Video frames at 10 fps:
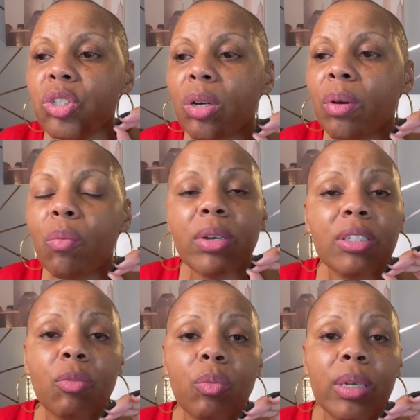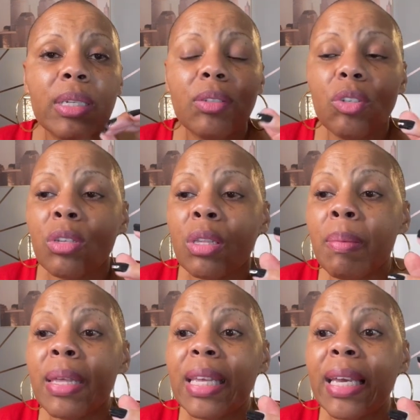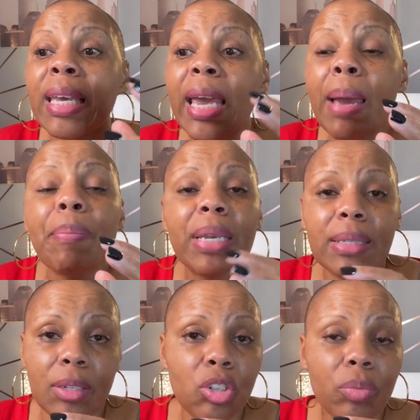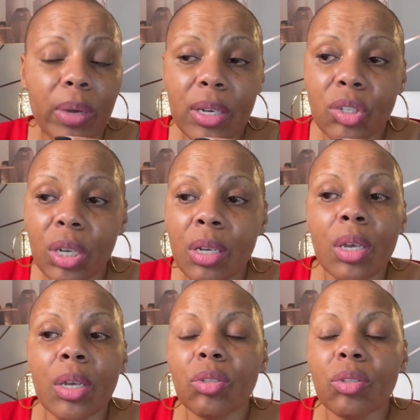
showing where someone is using them in a camping situation.